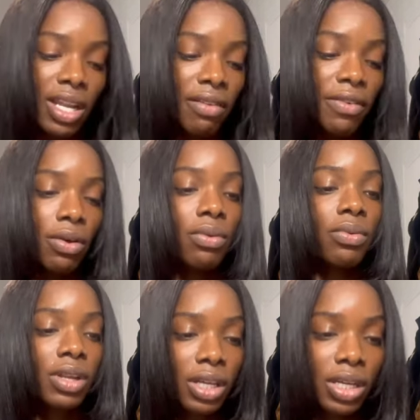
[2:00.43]
I feel
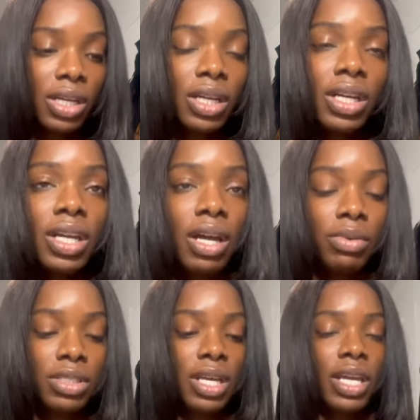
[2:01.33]
really good. I
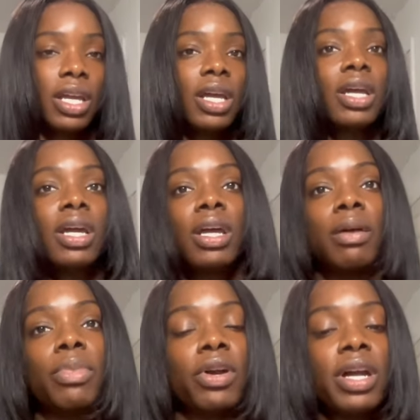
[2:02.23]
was like
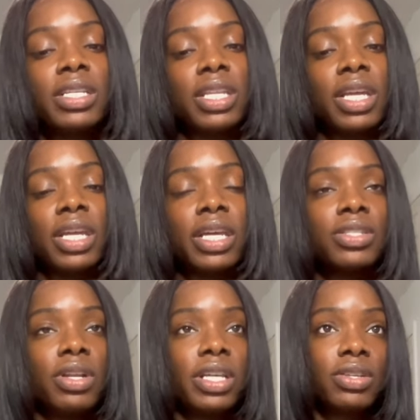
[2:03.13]
procrastinating
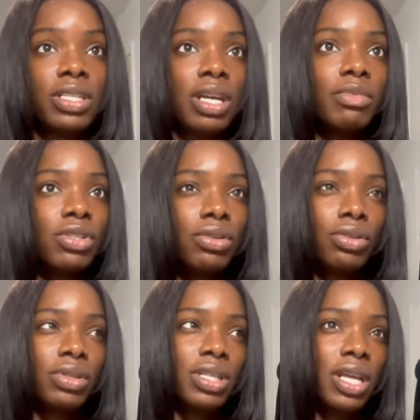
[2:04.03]
yesterday, so I said, I'm just going to do
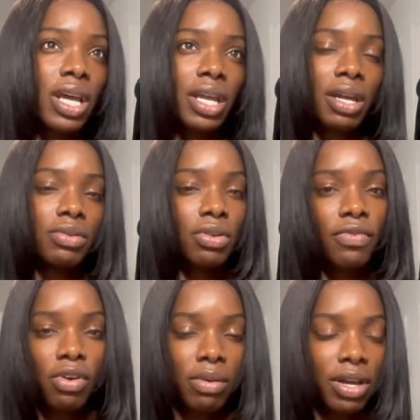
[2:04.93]
it today. I was on the
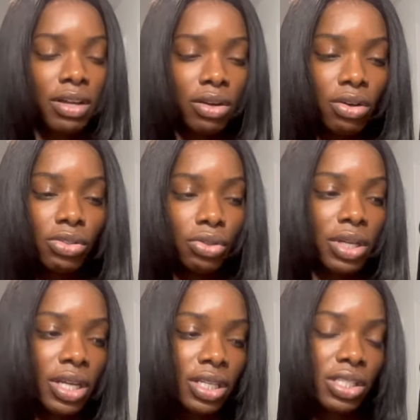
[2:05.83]
phone with my girl,
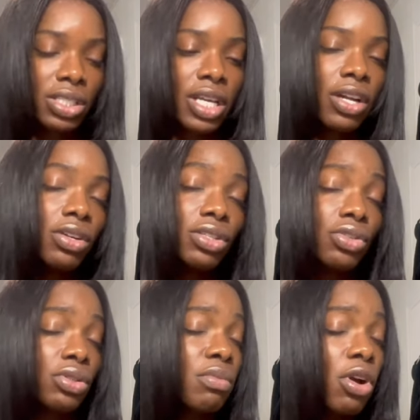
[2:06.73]
Julie, and she was like, girl, just do
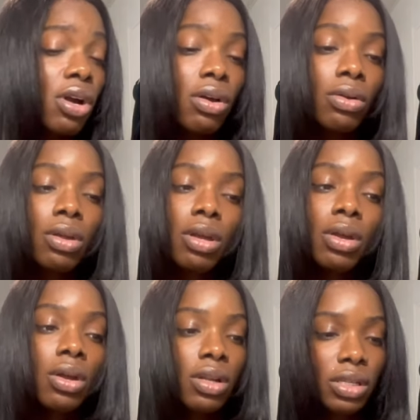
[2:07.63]
it tomorrow.
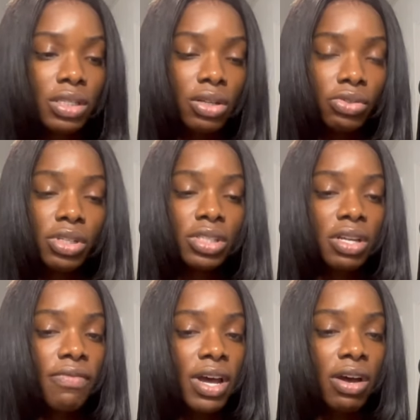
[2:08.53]
Just don't stress
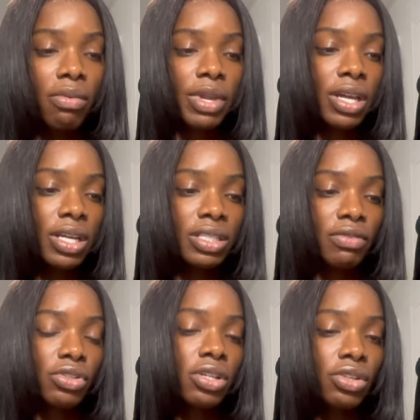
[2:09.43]
yourself out, because if you
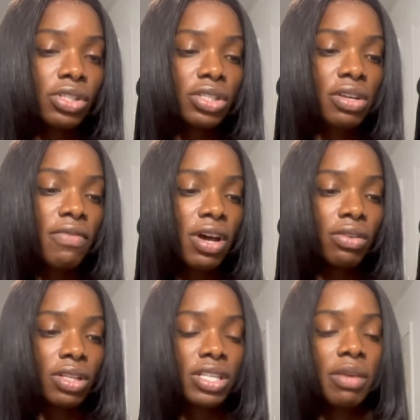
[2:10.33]
start stressing yourself out,
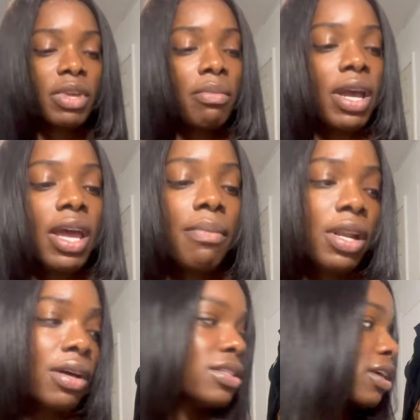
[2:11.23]
the same thing might happen.
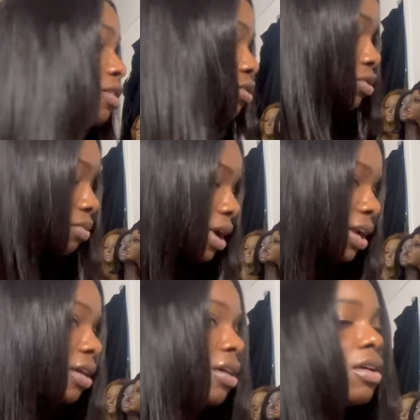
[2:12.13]
I was like, you're right.
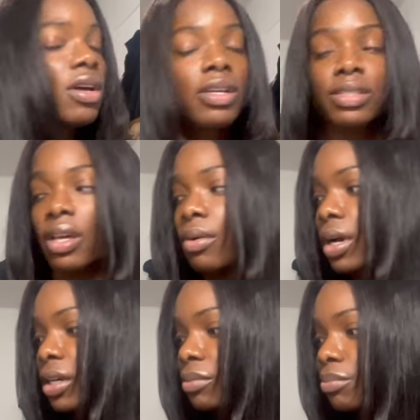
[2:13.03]
So,
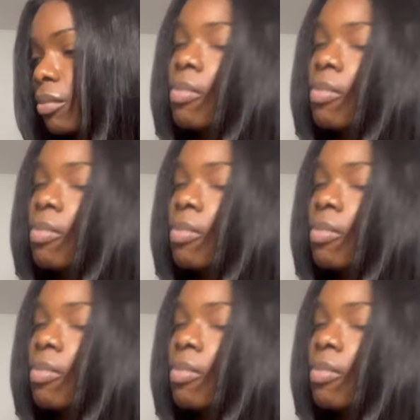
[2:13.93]
um...